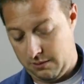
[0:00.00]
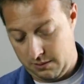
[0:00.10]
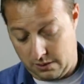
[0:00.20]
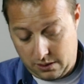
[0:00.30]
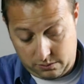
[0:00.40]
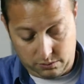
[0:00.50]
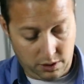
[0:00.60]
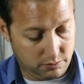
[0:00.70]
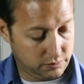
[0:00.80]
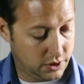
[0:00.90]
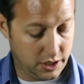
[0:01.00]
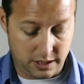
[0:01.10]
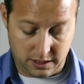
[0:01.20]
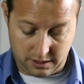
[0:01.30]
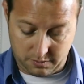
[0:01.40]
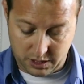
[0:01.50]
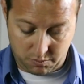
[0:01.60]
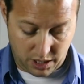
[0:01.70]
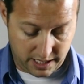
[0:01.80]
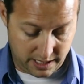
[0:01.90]
Oh, Jesus, I'm gonna
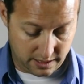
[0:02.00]
break